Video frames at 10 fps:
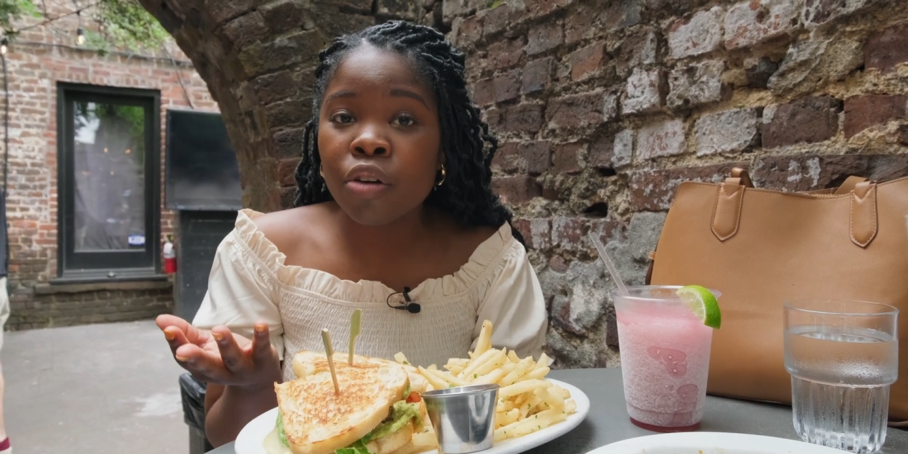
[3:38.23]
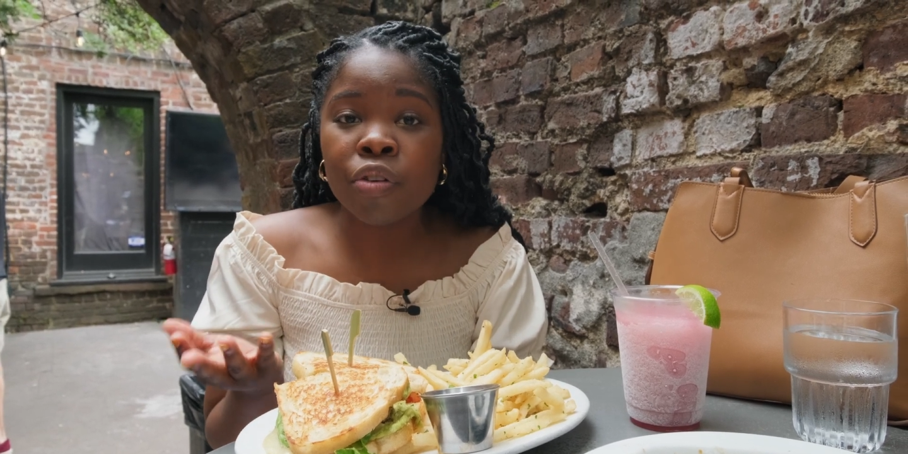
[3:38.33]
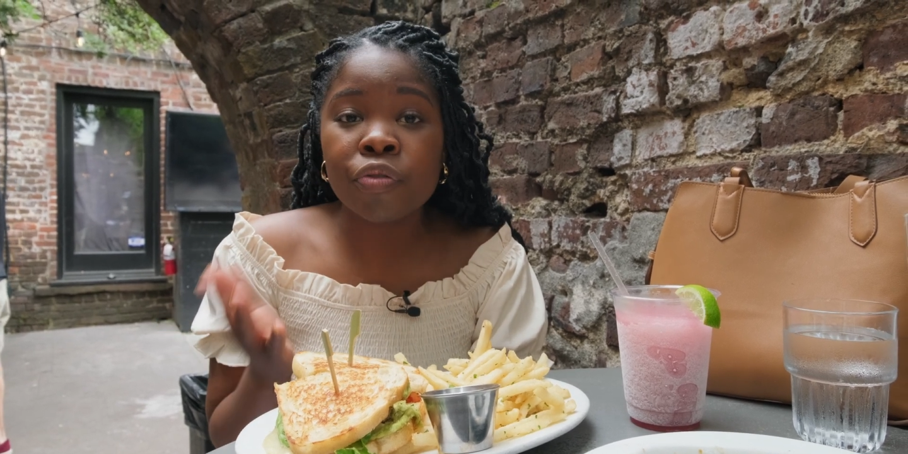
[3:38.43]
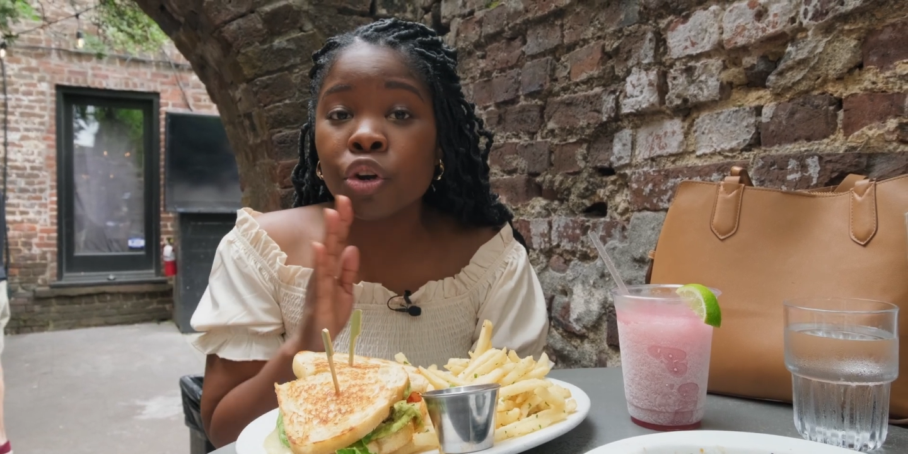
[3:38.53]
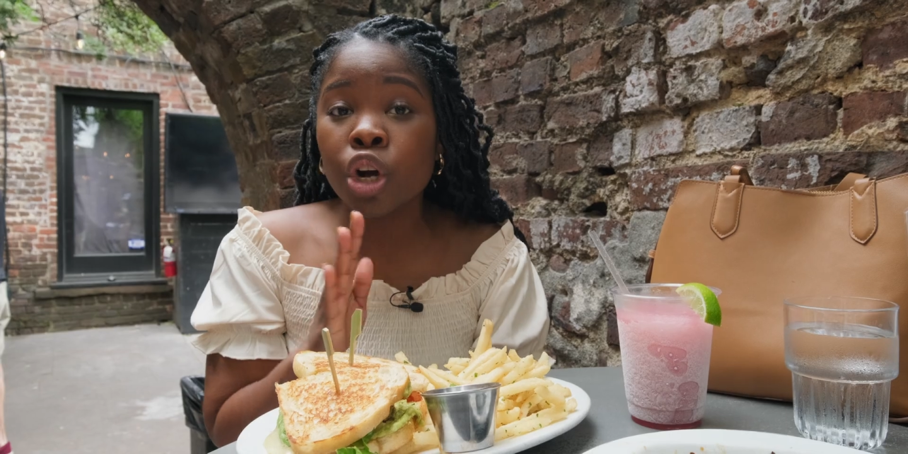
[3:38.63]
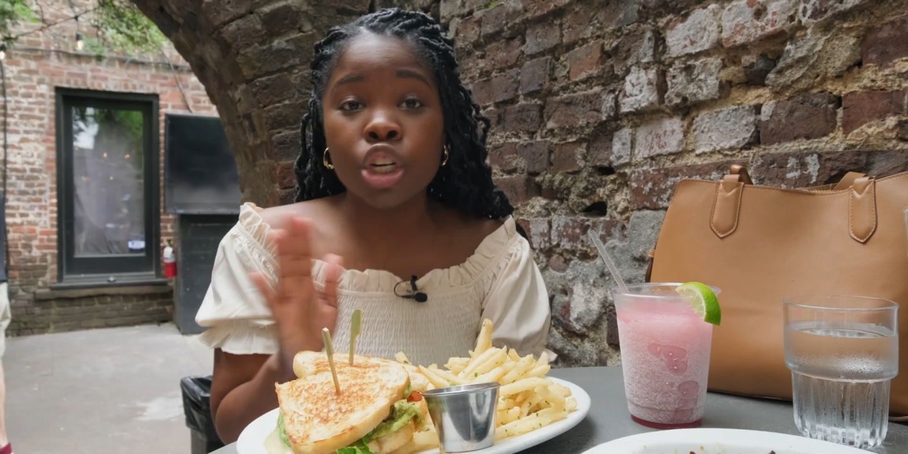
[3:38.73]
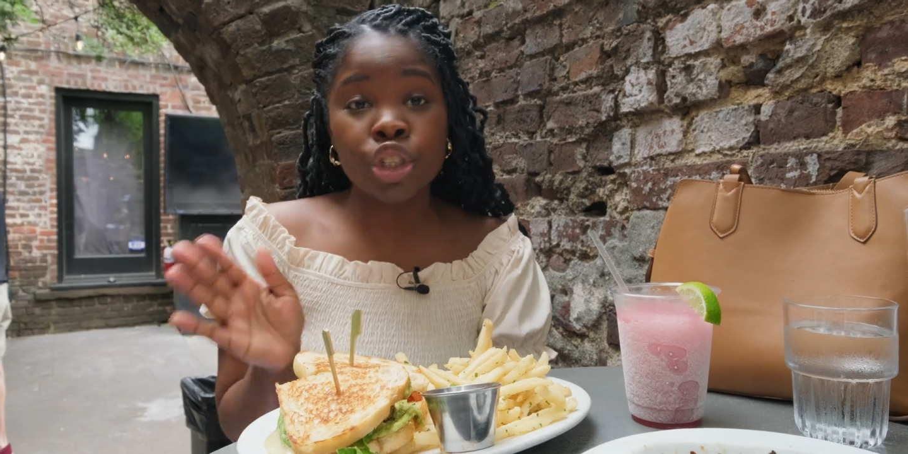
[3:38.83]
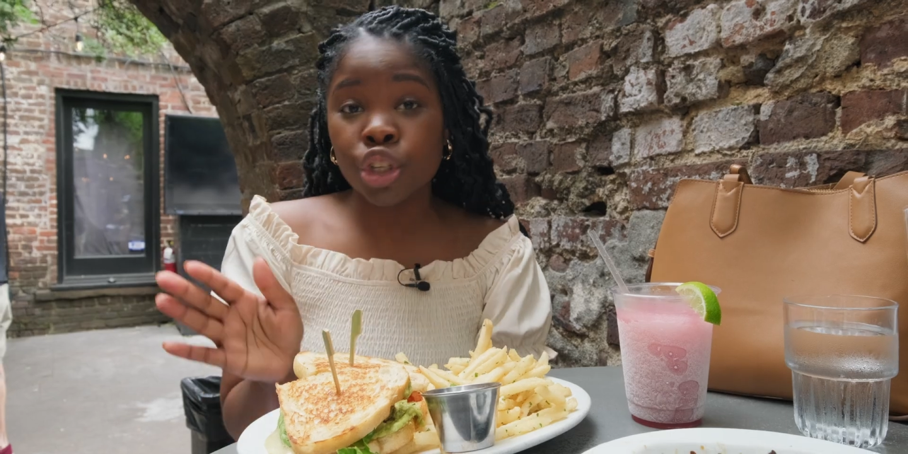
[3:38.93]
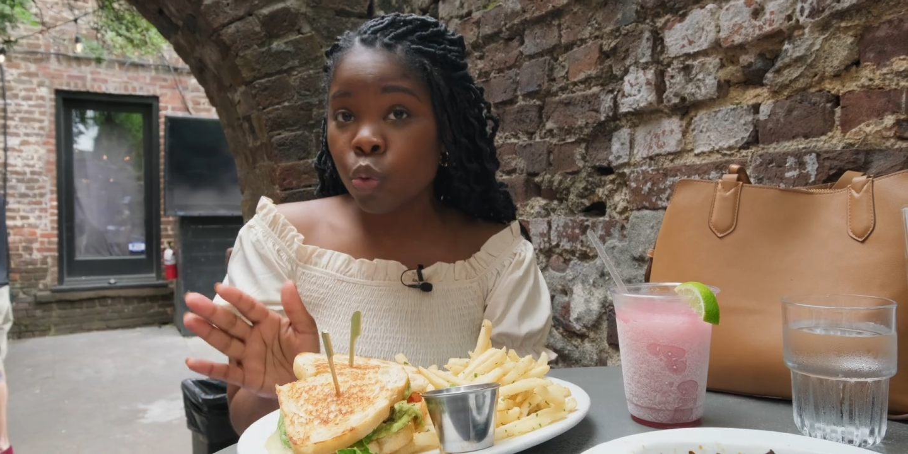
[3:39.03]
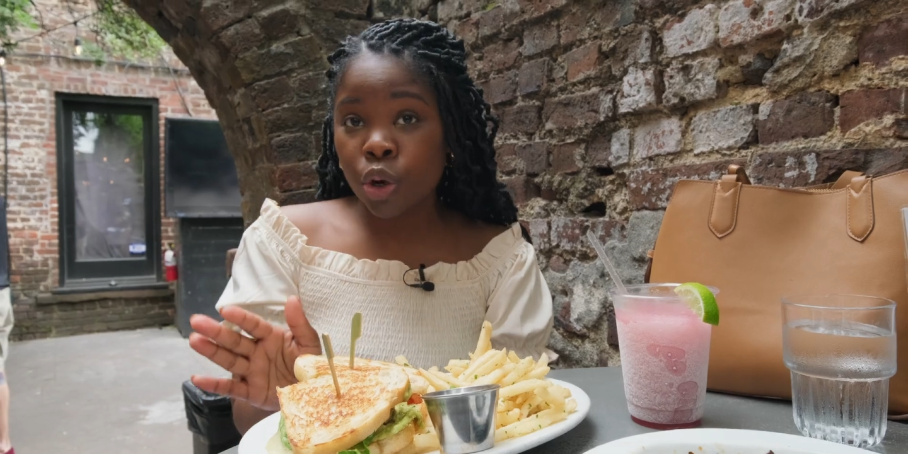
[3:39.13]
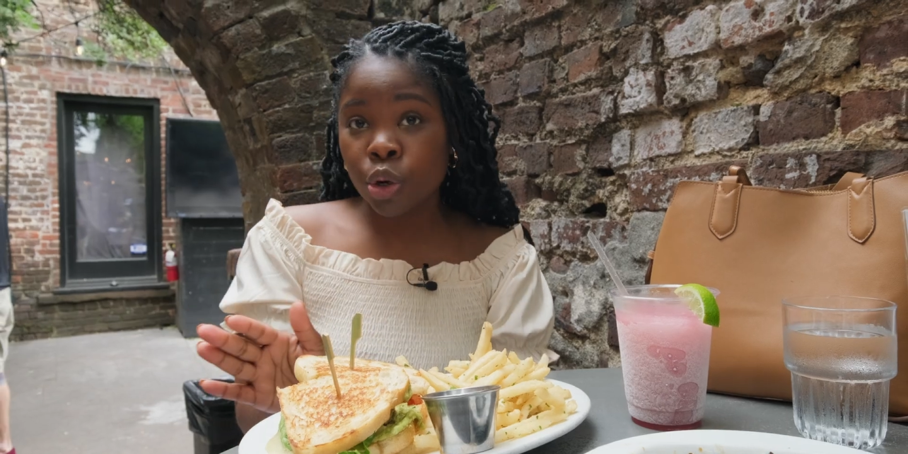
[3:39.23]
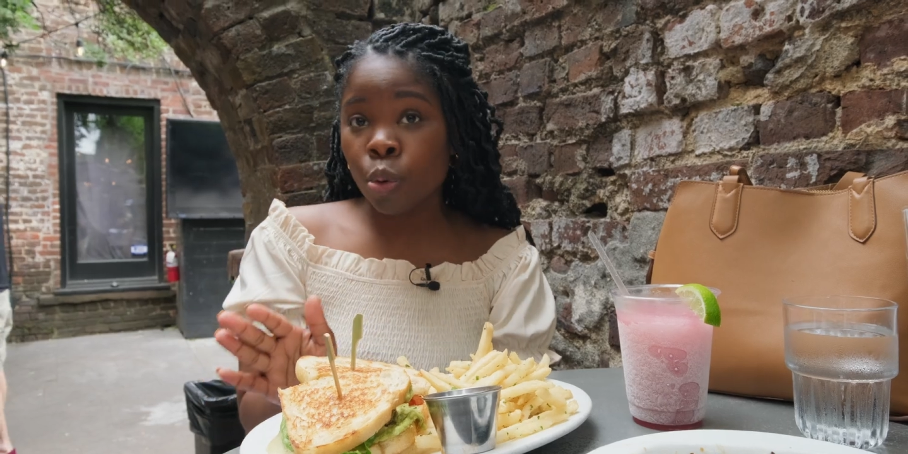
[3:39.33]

of if you're unsure what to